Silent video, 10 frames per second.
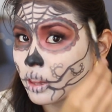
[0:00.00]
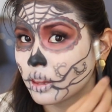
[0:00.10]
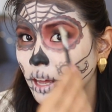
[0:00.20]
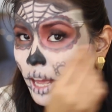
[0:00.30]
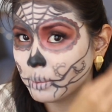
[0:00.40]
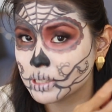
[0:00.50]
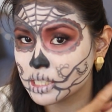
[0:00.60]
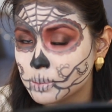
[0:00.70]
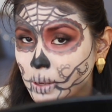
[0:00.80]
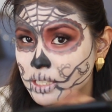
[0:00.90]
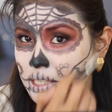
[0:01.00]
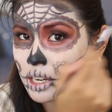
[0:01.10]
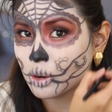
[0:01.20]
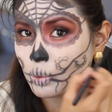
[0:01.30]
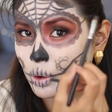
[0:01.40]
the empty space
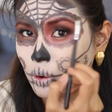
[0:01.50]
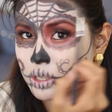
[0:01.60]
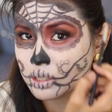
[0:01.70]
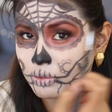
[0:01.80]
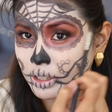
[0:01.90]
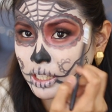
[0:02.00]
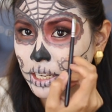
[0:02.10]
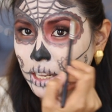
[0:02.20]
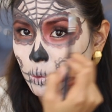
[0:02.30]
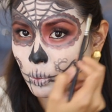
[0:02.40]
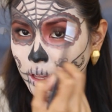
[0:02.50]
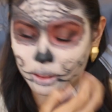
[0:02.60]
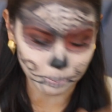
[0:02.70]
here, we're going to fill it in with